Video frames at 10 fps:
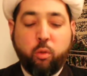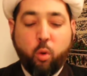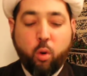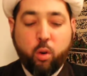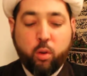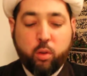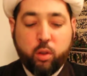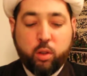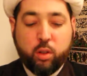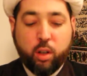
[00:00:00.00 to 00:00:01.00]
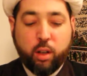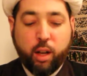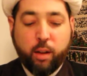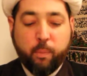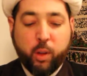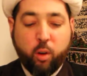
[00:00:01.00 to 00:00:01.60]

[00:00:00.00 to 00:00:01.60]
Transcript: for the salat,